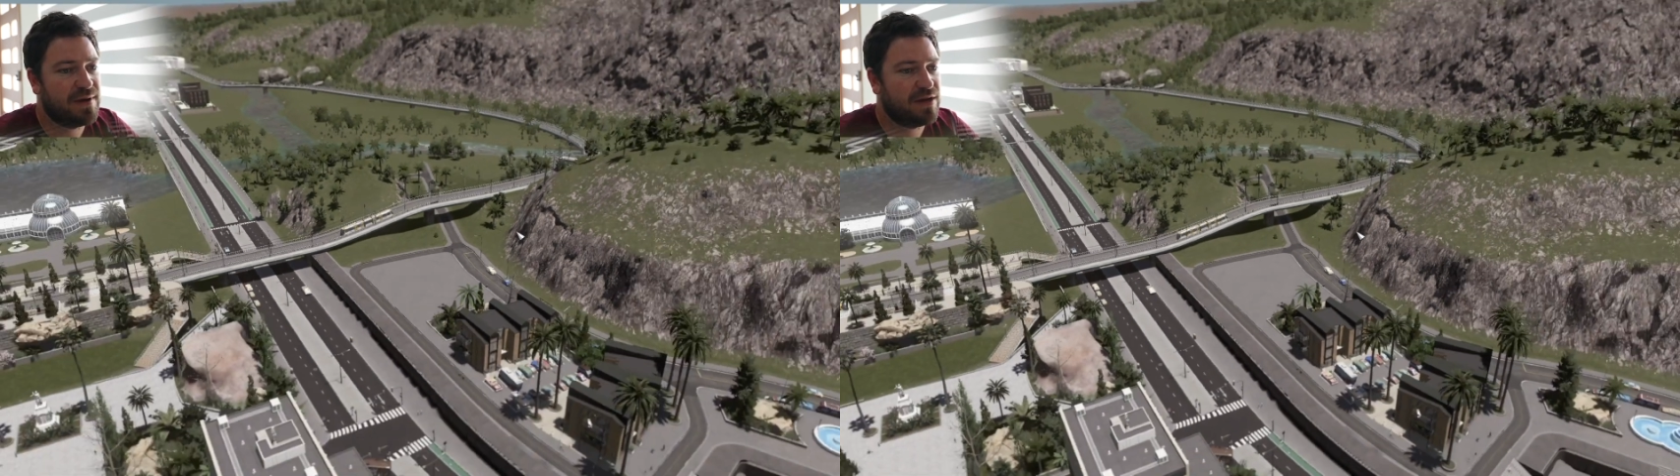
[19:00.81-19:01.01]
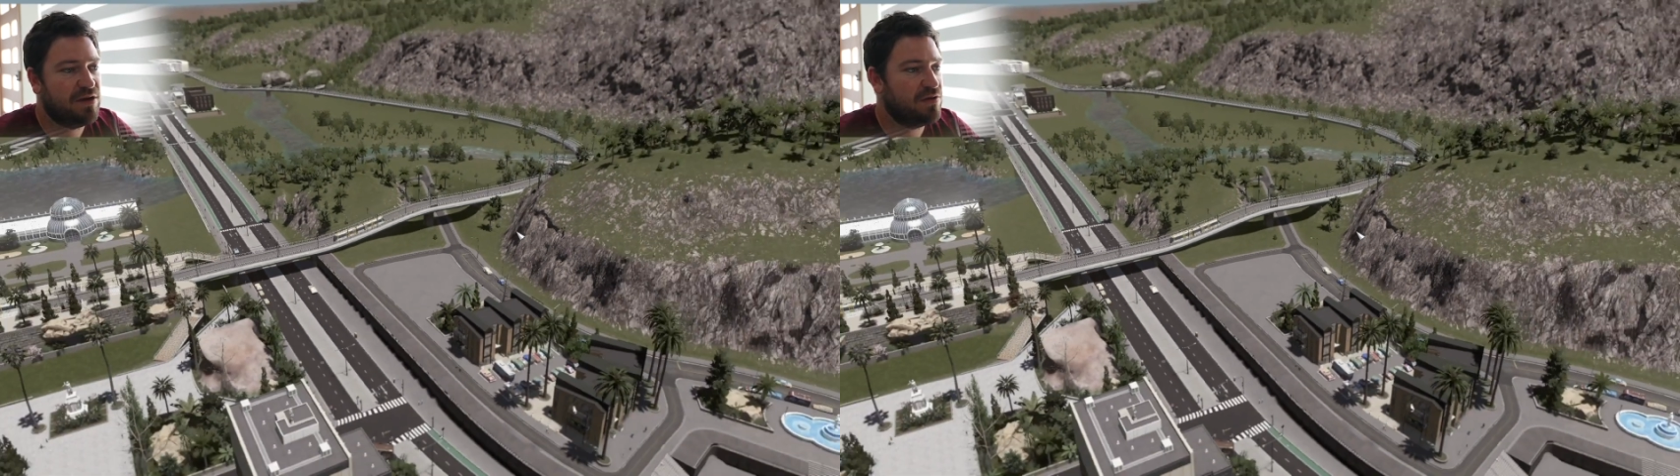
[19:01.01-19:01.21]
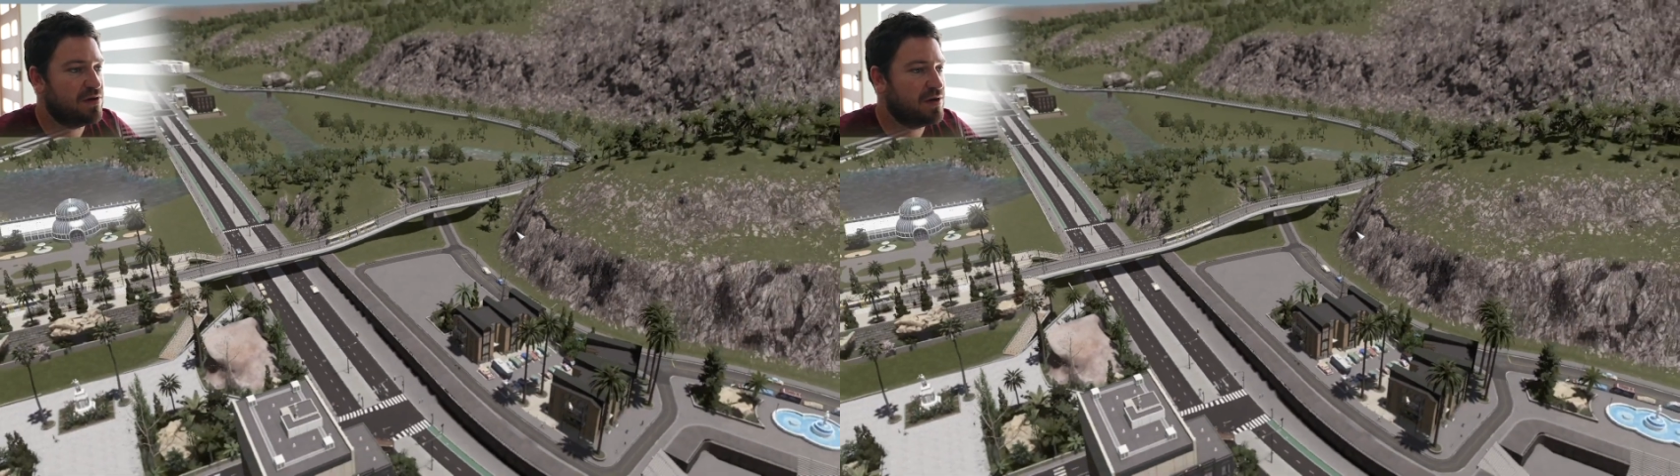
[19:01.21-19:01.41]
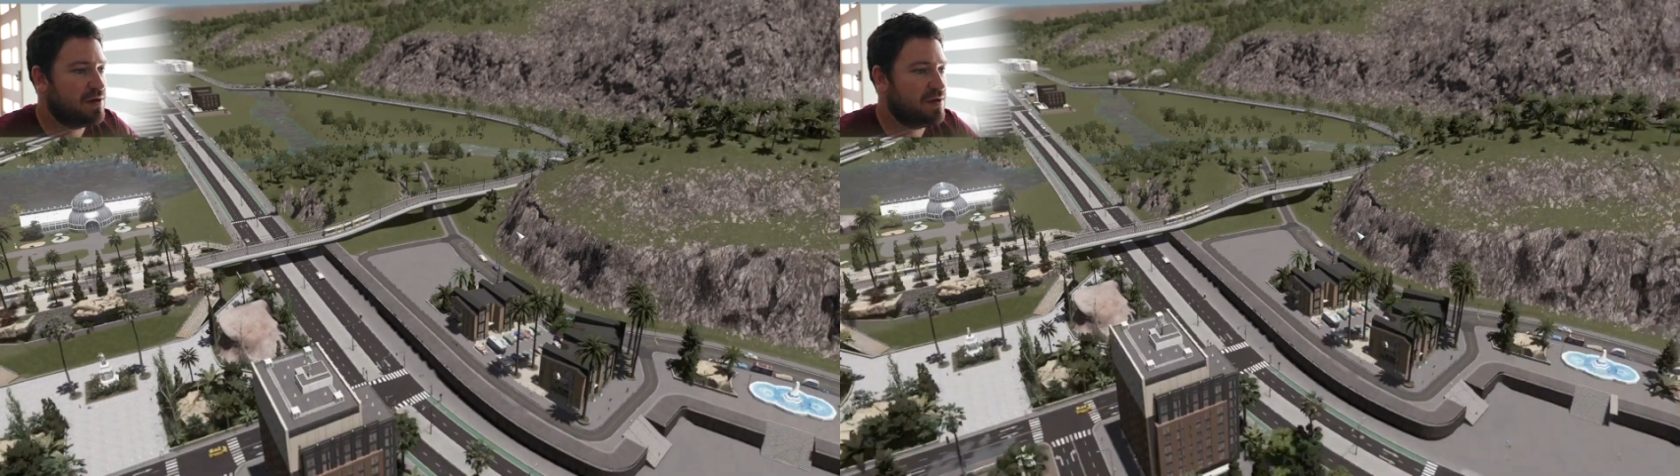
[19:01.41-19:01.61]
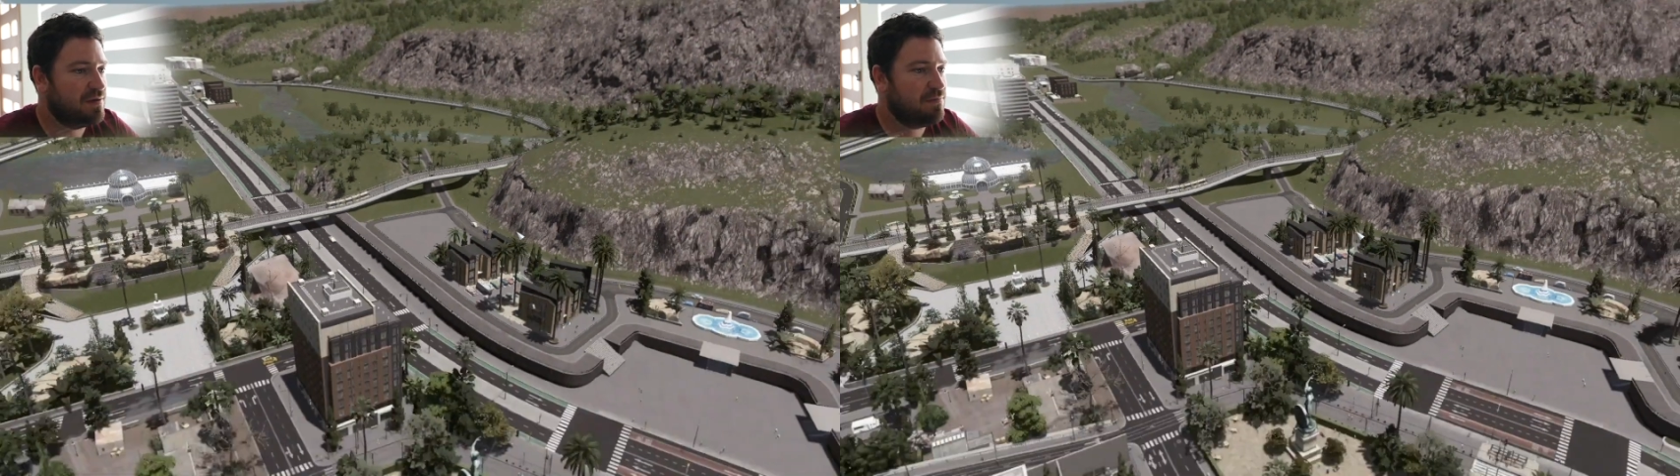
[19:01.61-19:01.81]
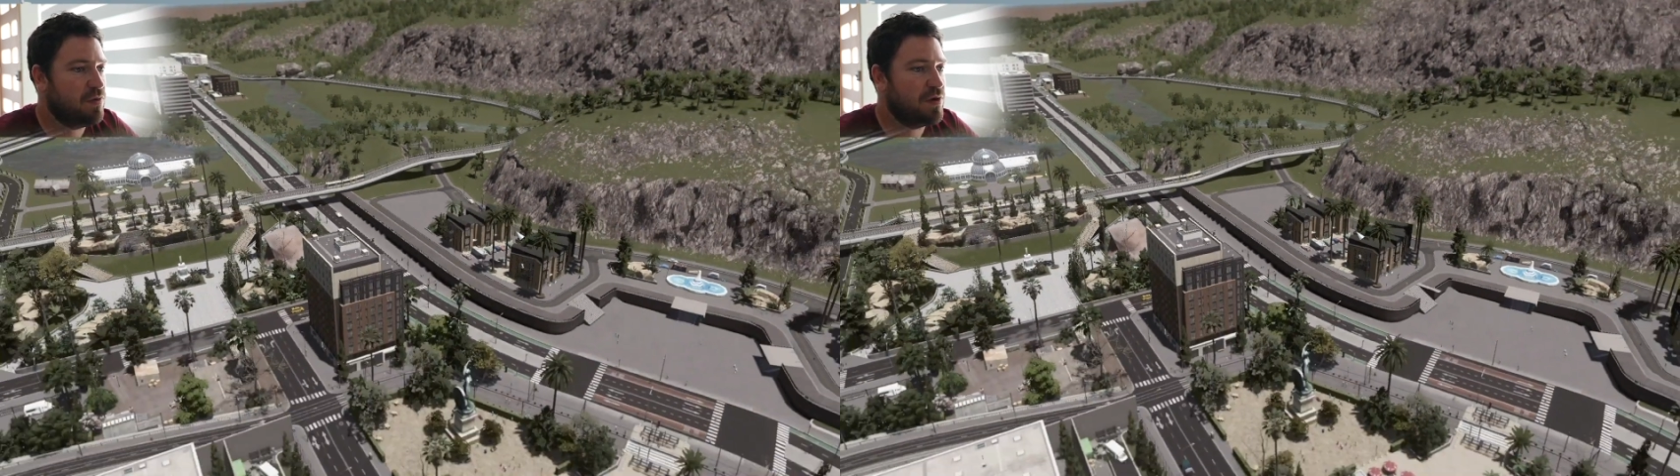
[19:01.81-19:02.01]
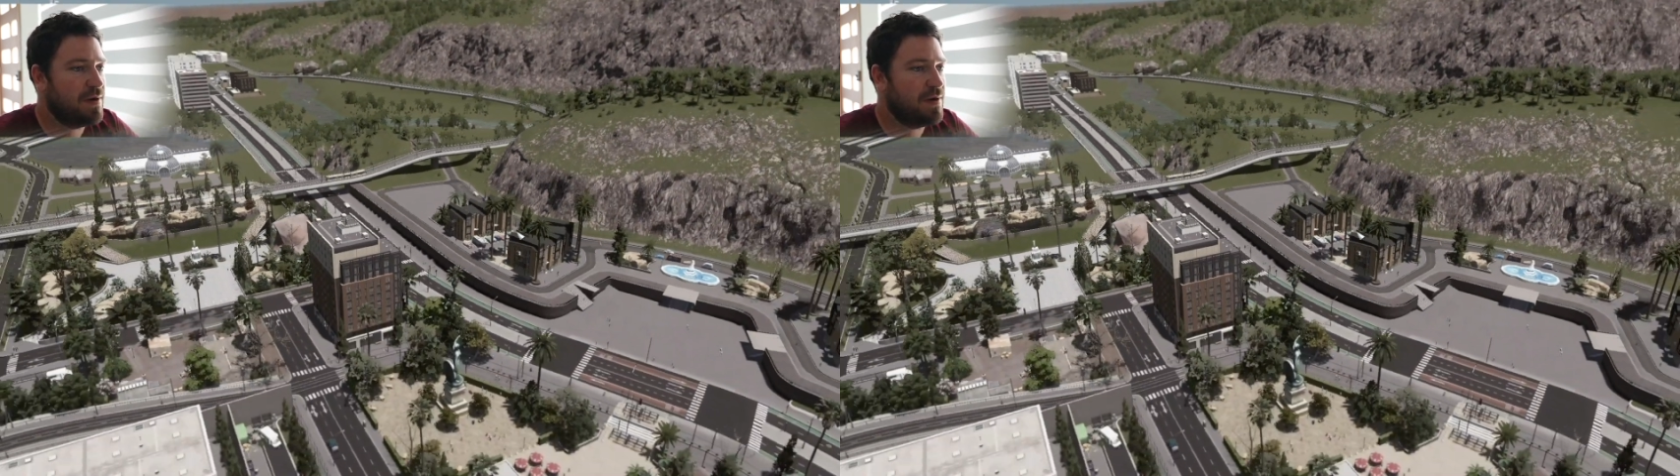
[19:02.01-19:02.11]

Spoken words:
make it look more